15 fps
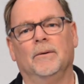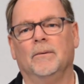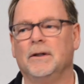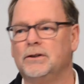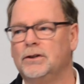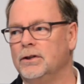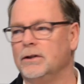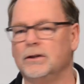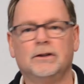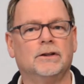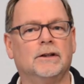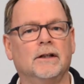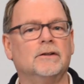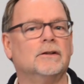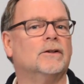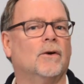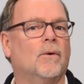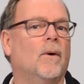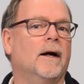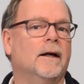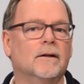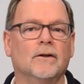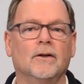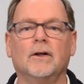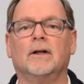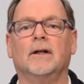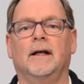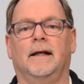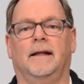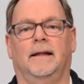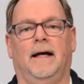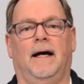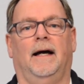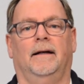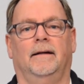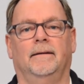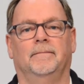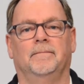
well, church doesn't quite look like that.